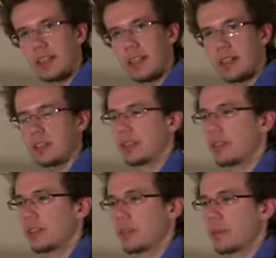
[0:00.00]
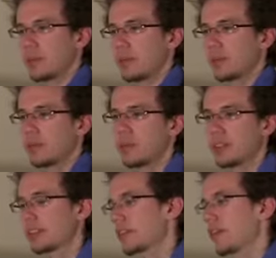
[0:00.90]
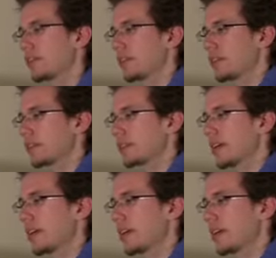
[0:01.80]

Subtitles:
tells you which clef it is,